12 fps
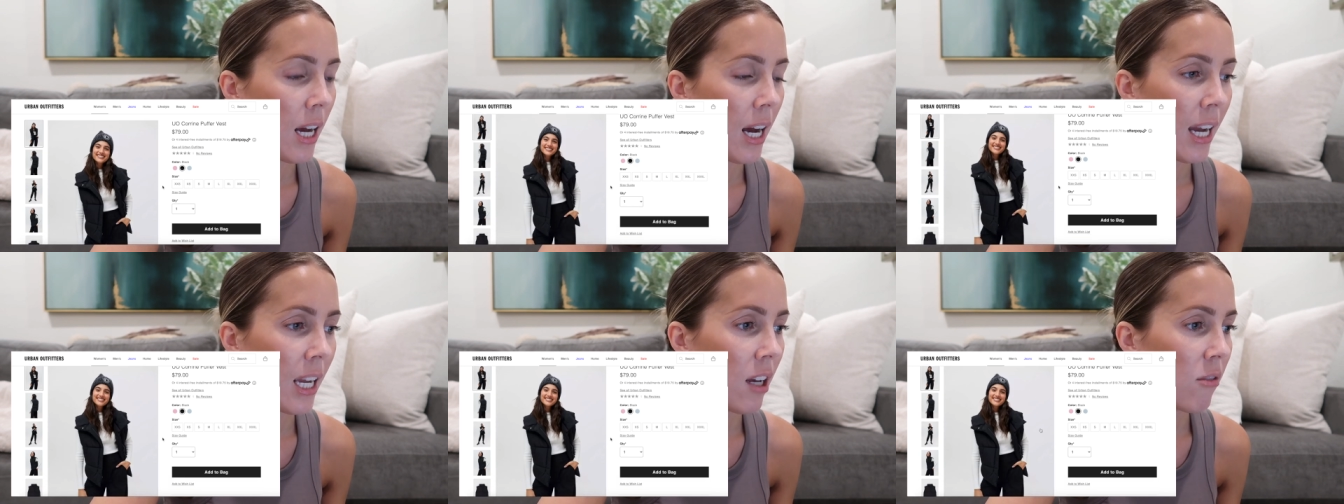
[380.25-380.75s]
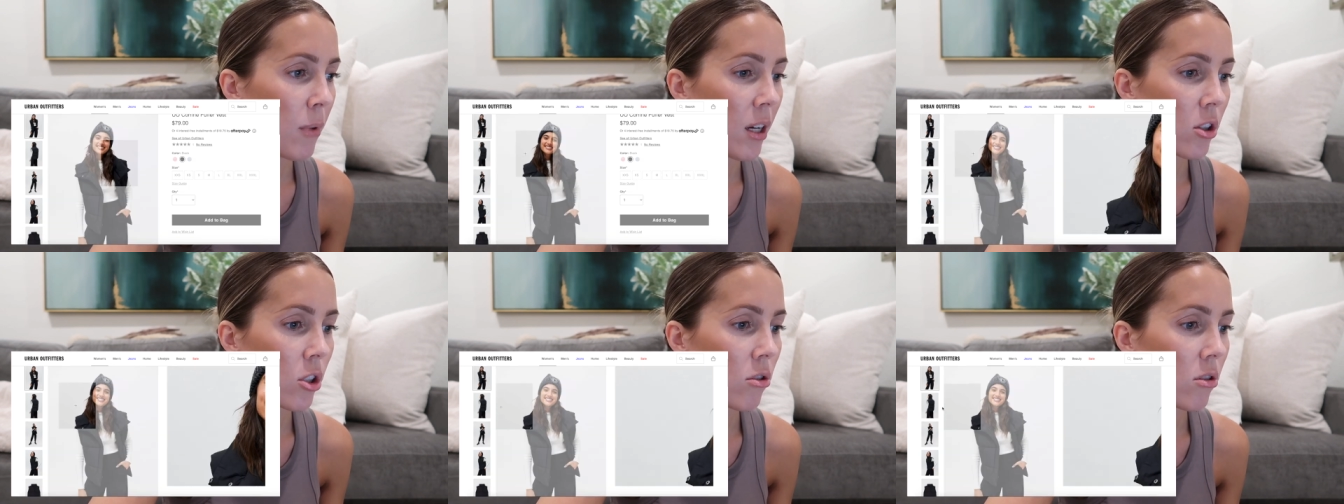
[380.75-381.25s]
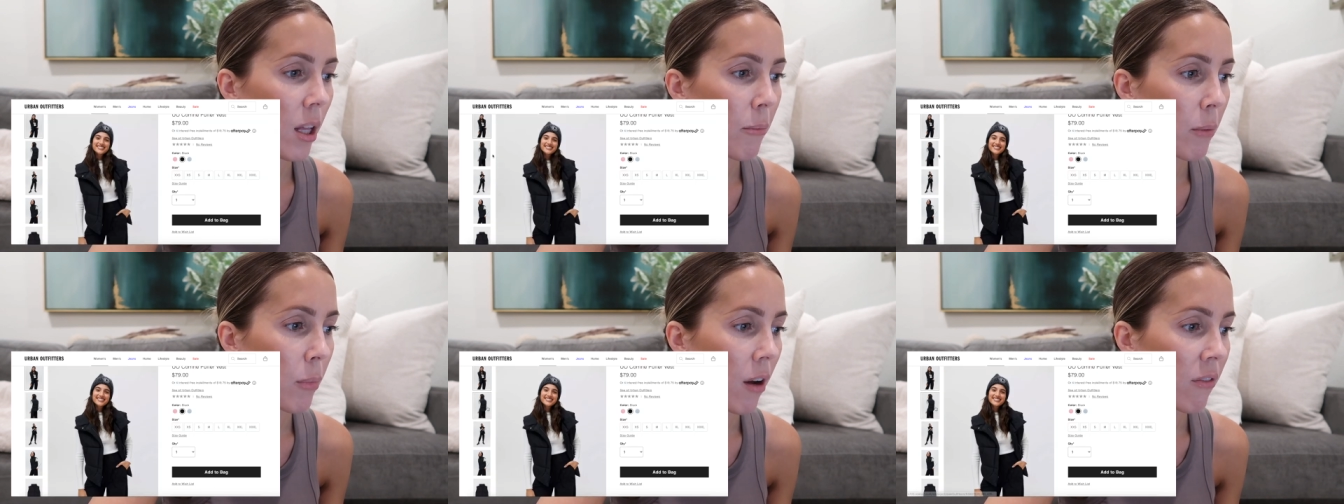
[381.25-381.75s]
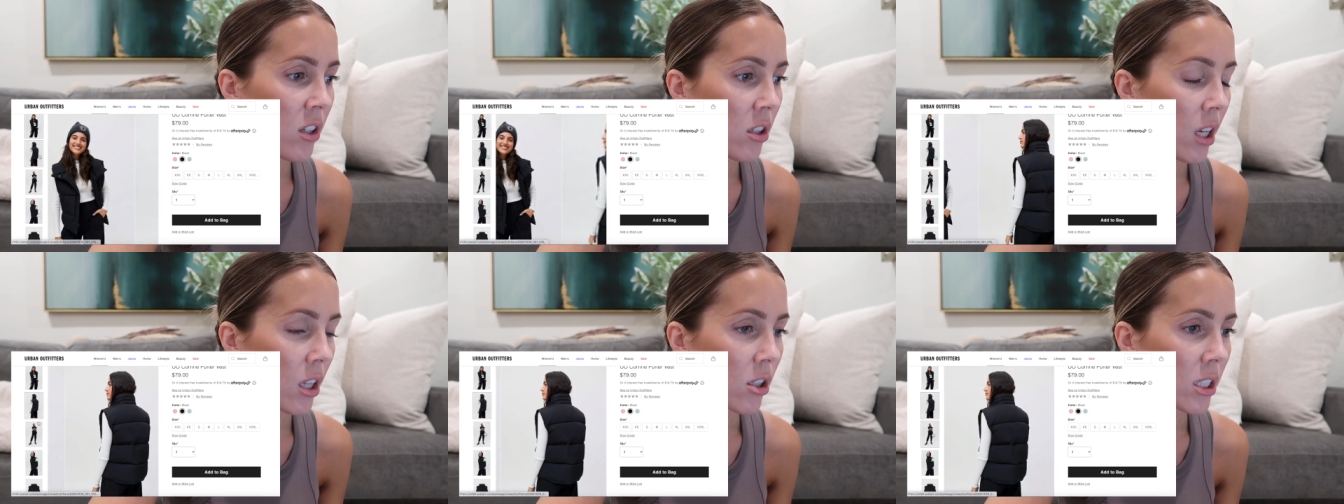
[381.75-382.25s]
I have a Lululemon puffer
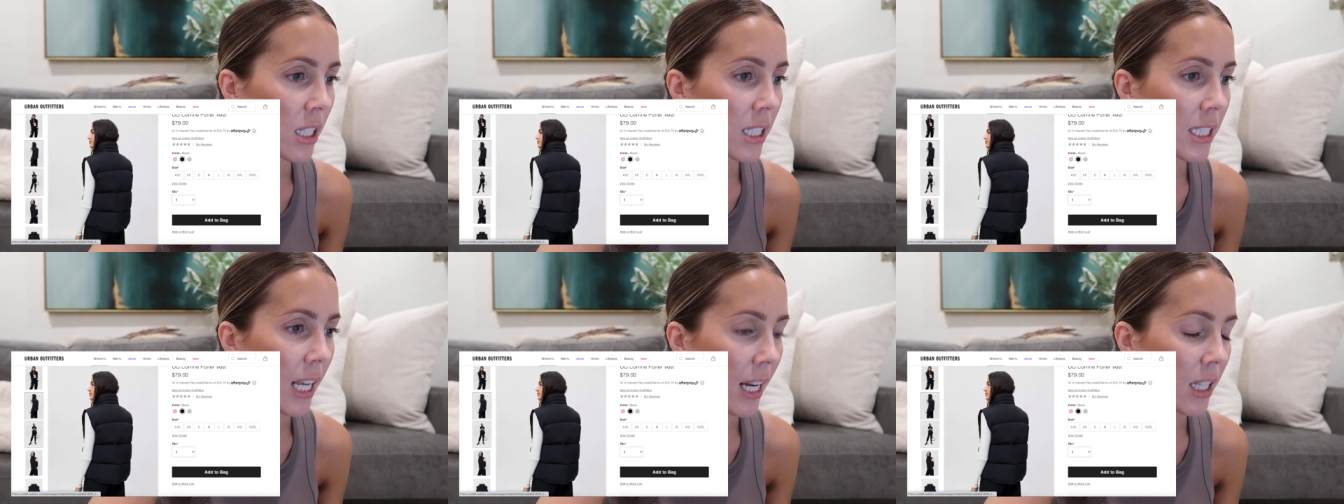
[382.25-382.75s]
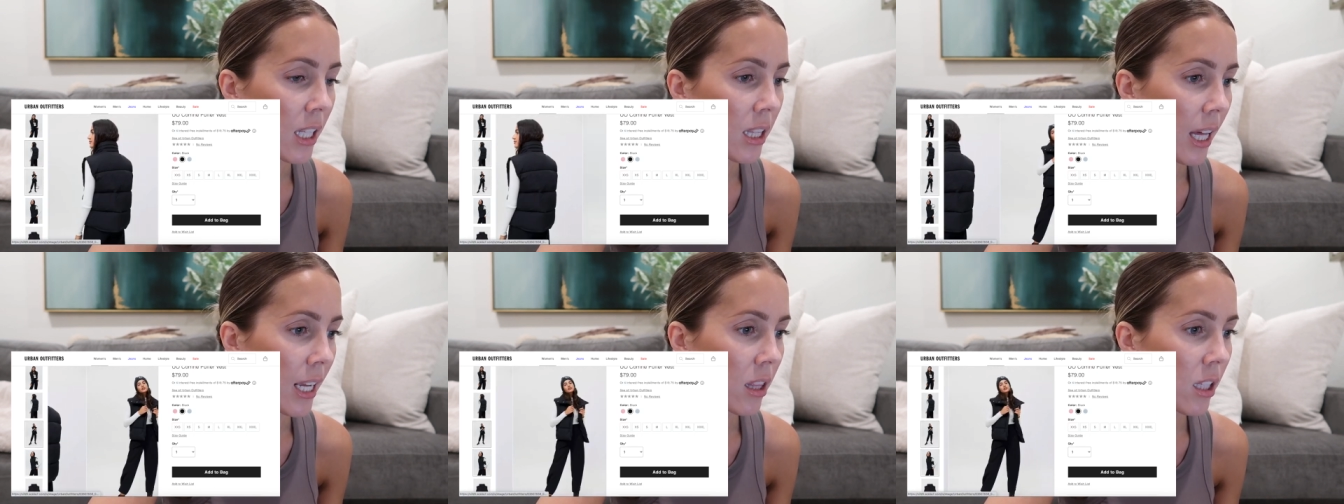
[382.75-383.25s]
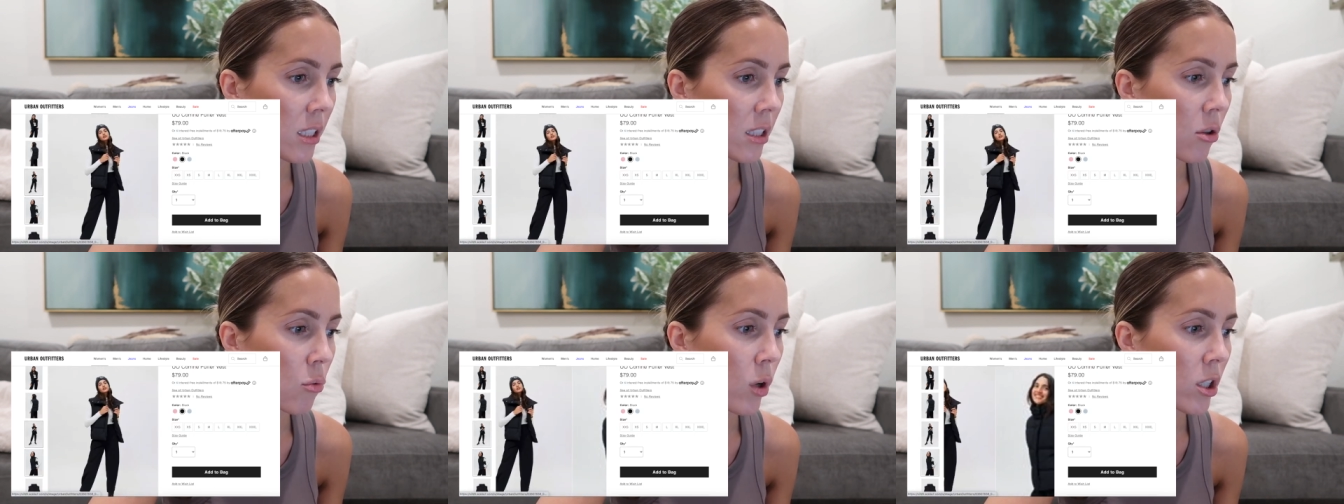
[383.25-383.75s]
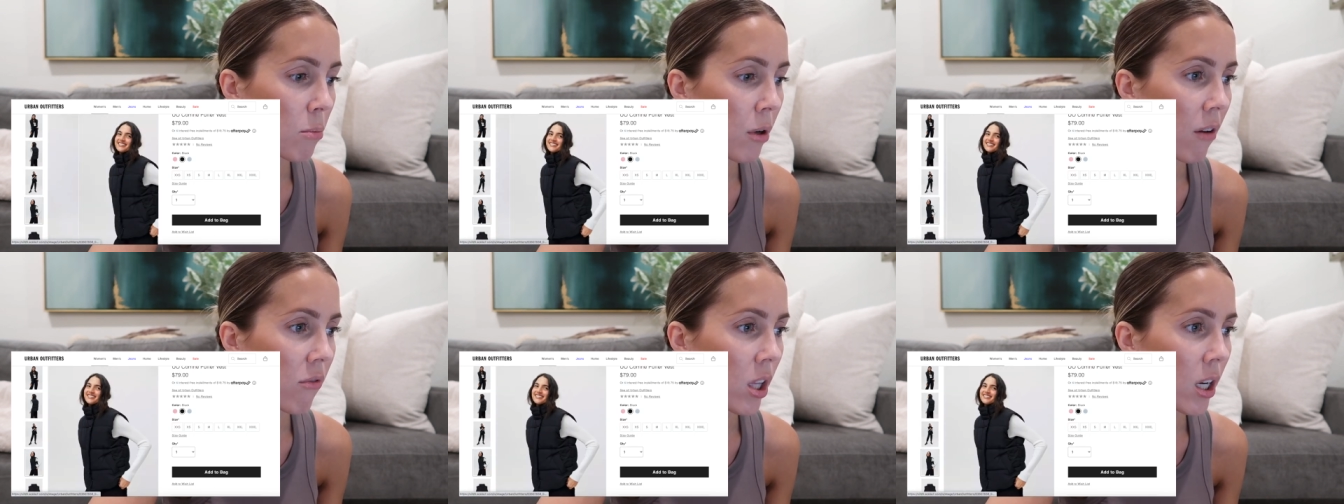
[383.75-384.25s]
that looks exactly like this, the Wonder
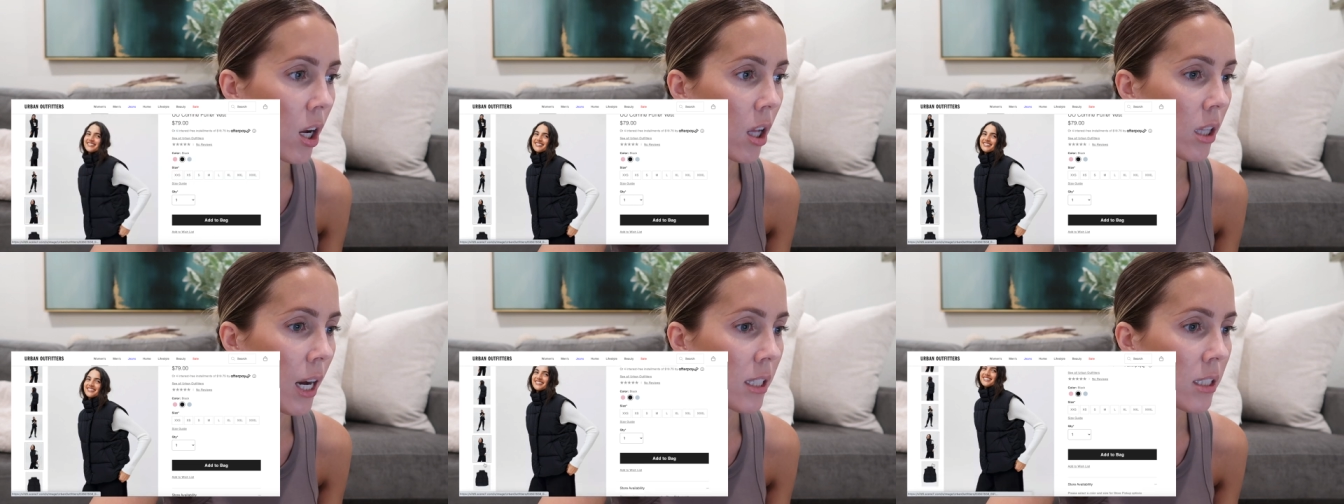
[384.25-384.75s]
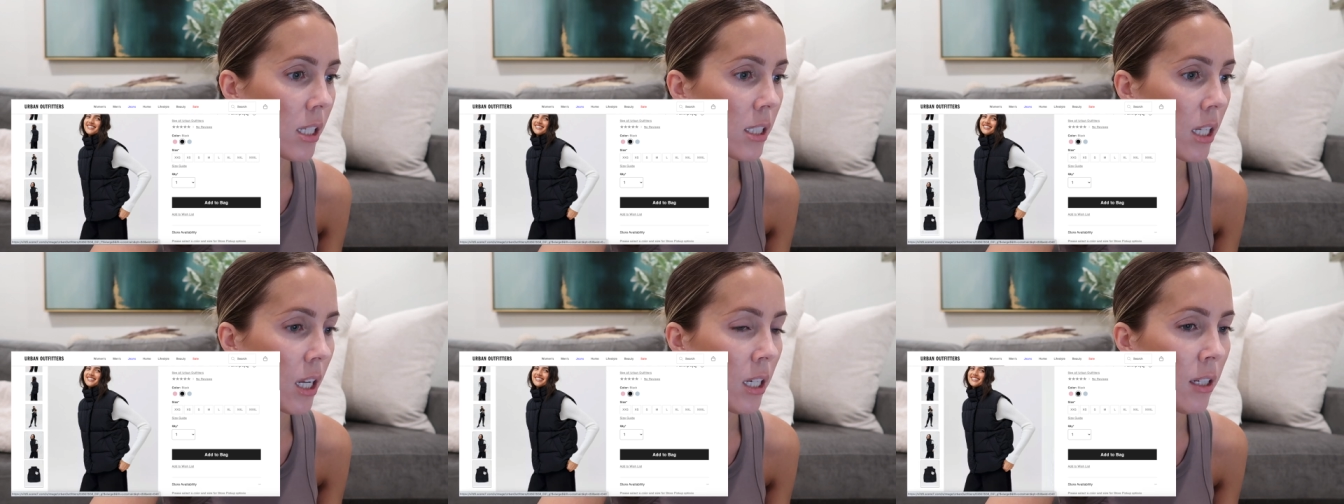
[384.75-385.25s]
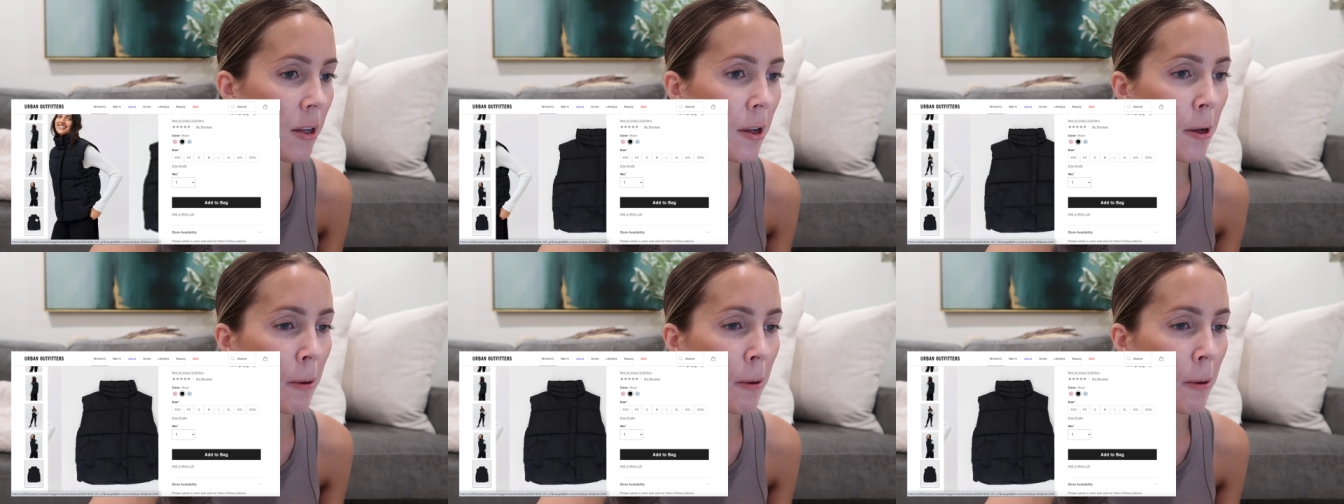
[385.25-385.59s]
Puff that I got last season.